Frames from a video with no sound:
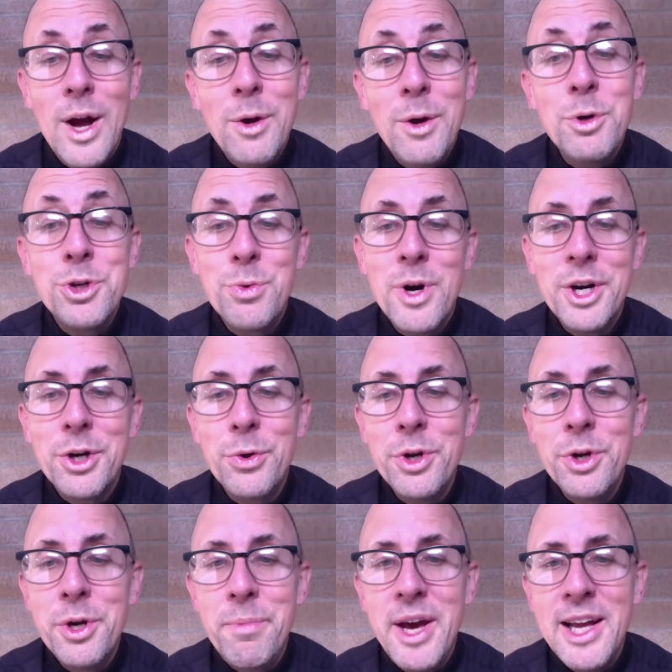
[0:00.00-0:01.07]
Why would you want to go
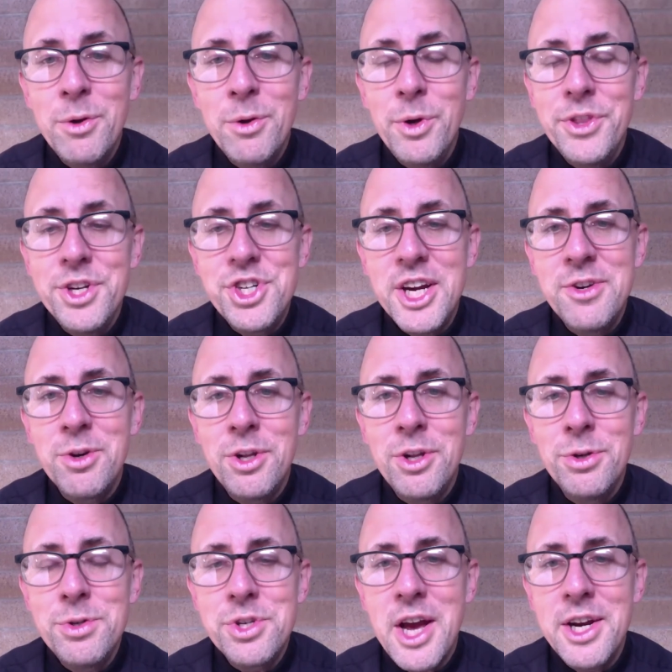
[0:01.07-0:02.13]
into battle with a general
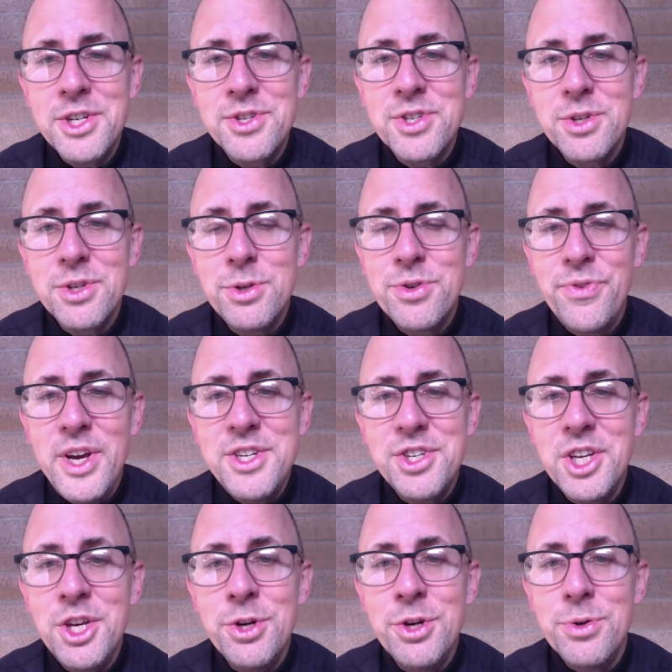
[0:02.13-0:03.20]
who's
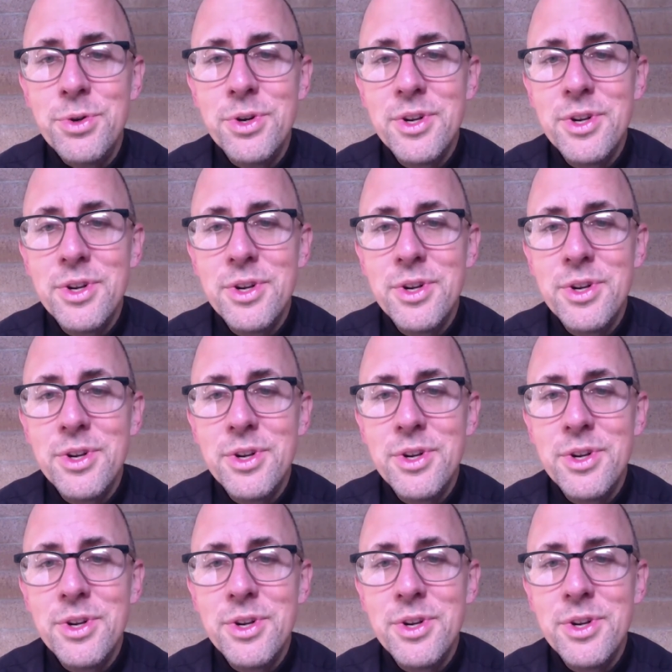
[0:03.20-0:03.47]
facing you?